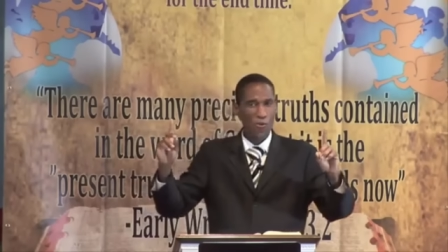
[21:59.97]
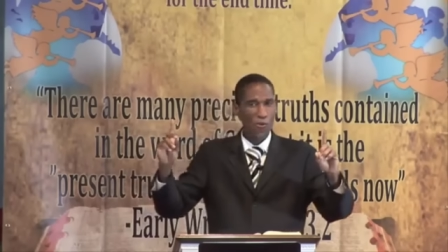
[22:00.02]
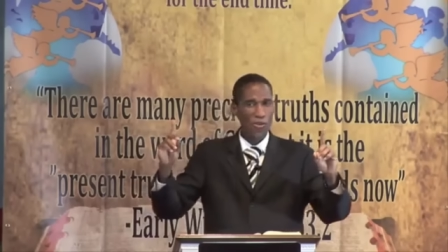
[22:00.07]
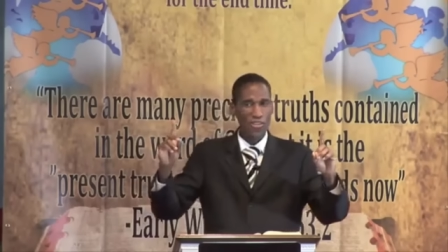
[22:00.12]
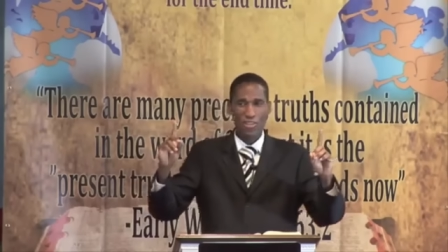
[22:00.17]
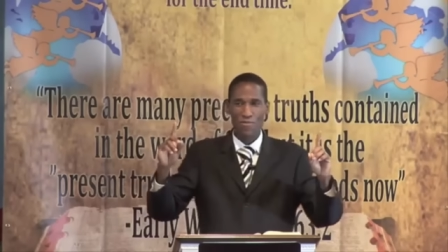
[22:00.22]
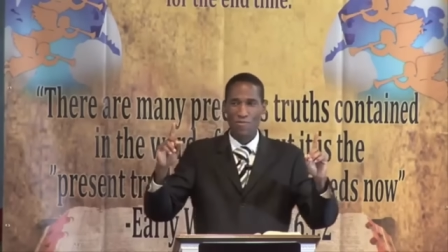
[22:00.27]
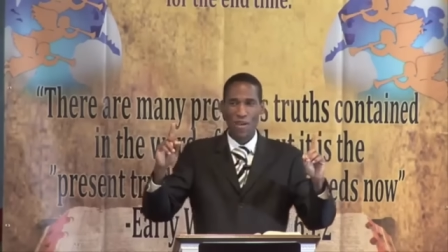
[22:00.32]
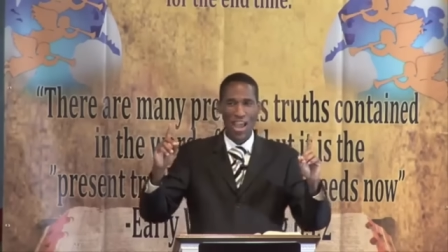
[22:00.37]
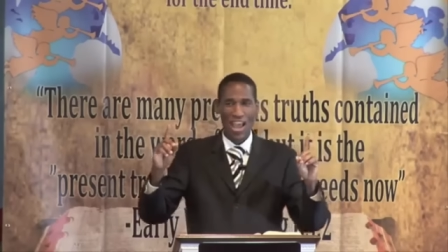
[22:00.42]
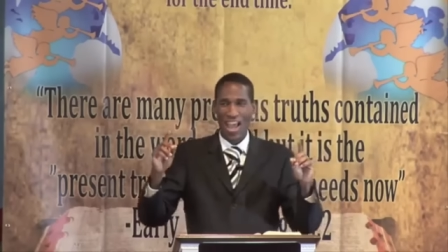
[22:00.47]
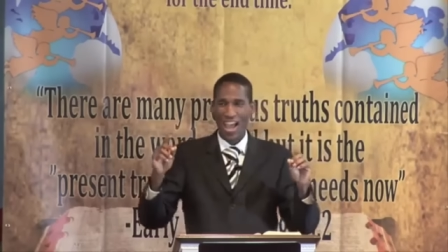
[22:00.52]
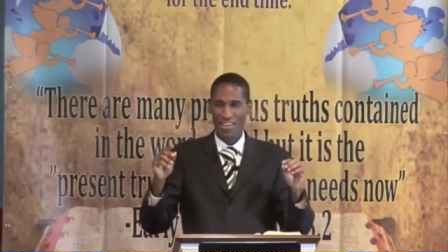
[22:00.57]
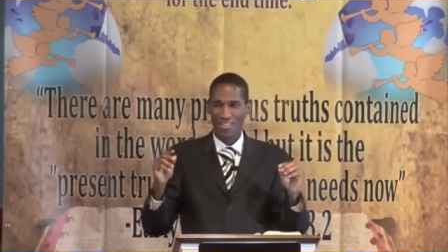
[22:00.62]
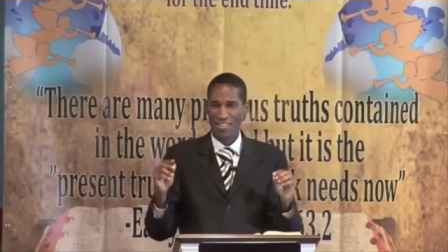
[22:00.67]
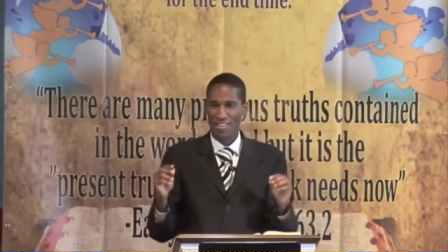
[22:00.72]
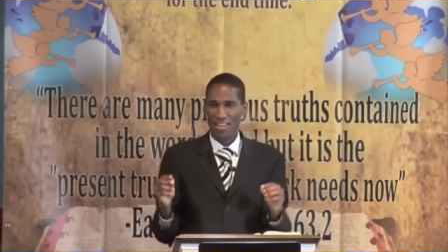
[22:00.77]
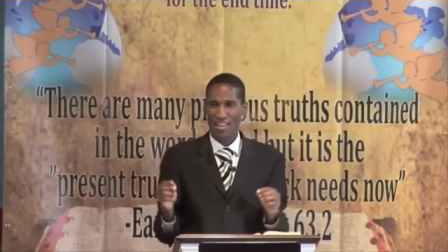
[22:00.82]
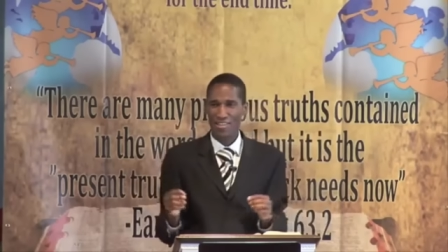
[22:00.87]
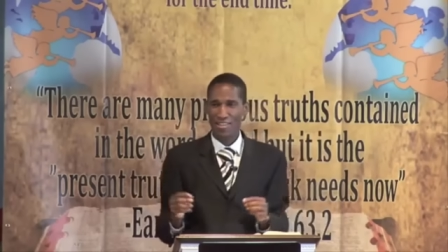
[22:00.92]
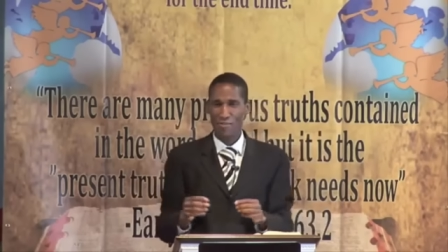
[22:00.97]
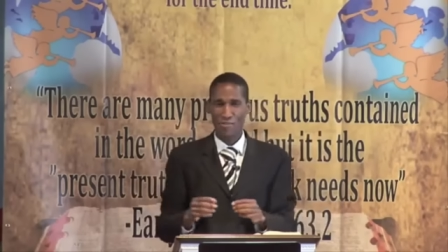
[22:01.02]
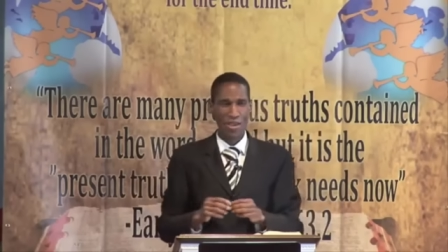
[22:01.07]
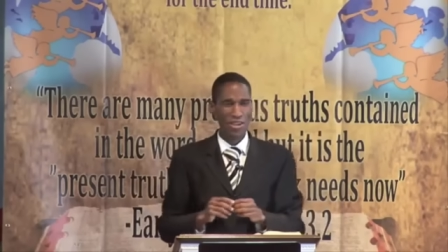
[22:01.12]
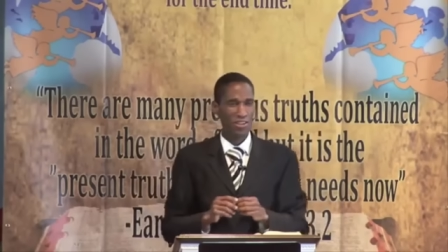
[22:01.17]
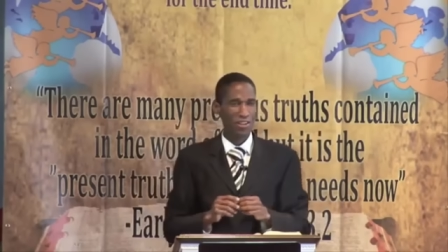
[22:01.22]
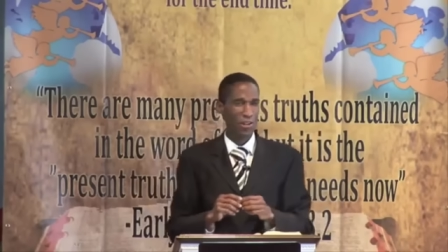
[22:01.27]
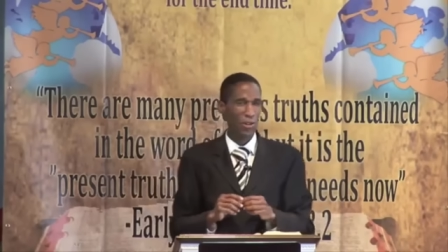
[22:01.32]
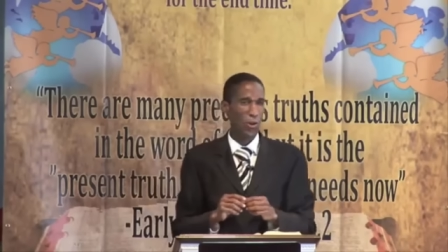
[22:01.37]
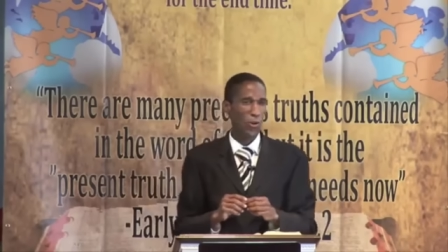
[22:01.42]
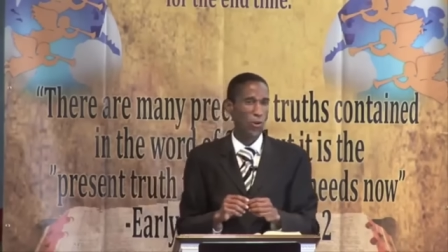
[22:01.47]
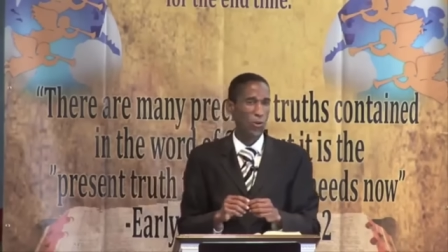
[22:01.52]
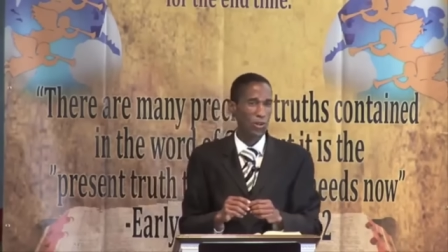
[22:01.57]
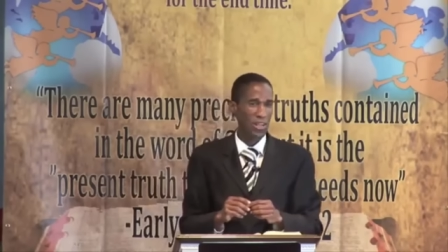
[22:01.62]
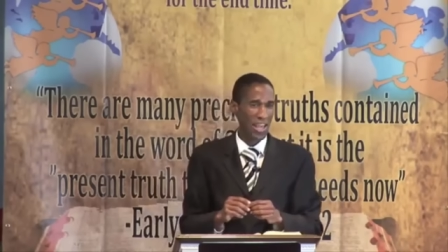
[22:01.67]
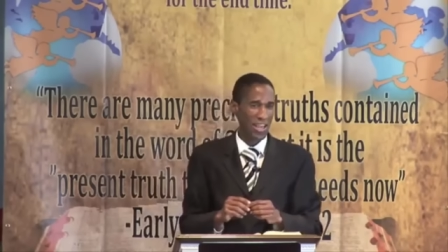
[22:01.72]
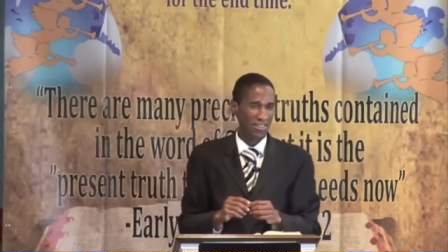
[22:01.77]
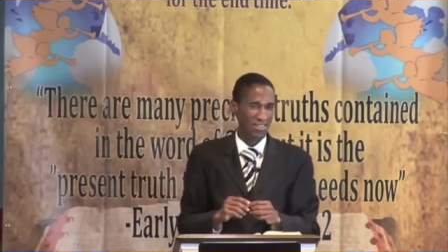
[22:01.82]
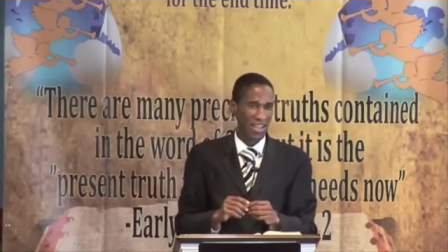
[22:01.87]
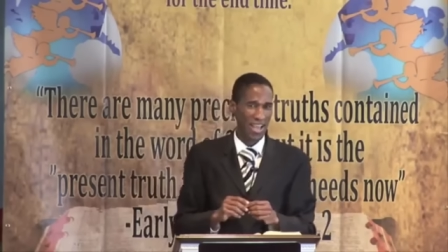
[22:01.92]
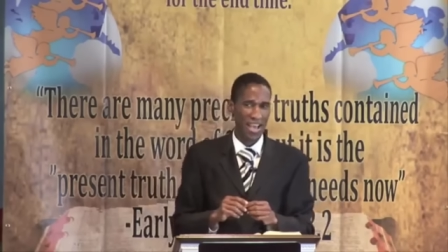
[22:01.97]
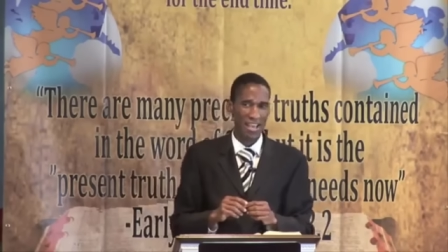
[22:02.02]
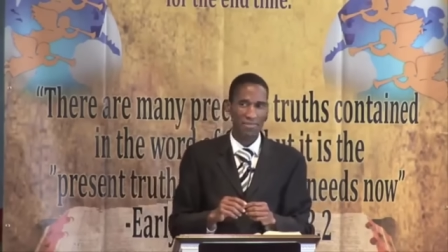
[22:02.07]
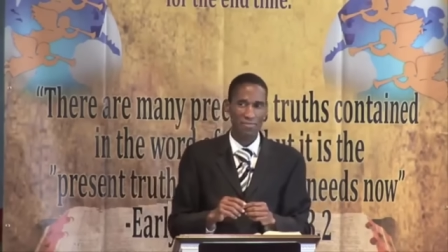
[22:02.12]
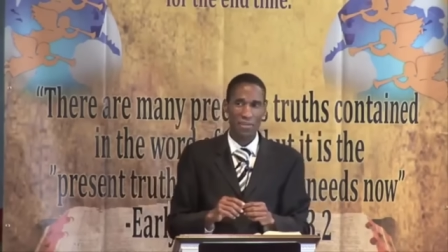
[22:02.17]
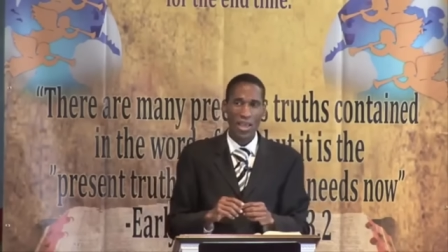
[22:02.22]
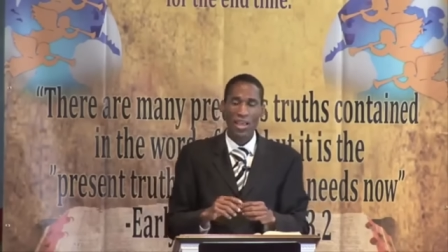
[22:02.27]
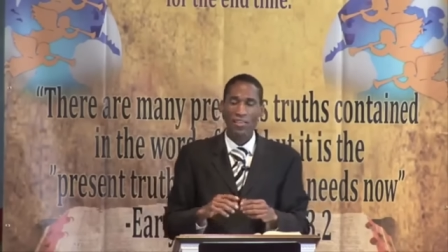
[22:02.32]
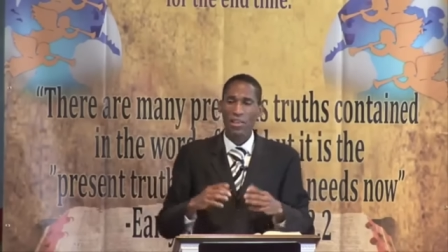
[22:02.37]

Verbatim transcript: wasn't by accident they made a logo like that.